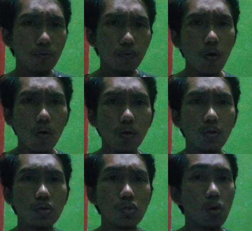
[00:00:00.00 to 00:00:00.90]
for?
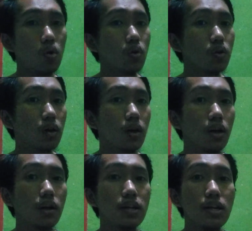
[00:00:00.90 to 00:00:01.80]
So
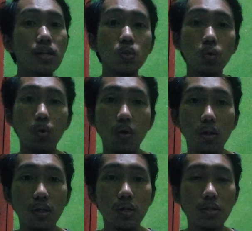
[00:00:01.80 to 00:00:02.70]
the
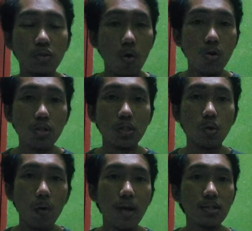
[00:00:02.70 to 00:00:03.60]
discourse
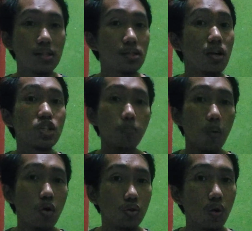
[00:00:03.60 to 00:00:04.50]
sequence is
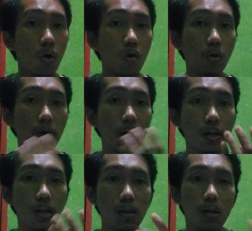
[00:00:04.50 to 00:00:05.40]
respond or
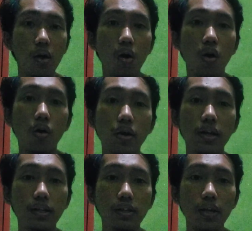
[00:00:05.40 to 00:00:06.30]

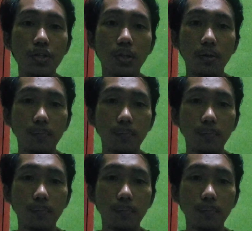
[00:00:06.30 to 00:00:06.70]
invitation.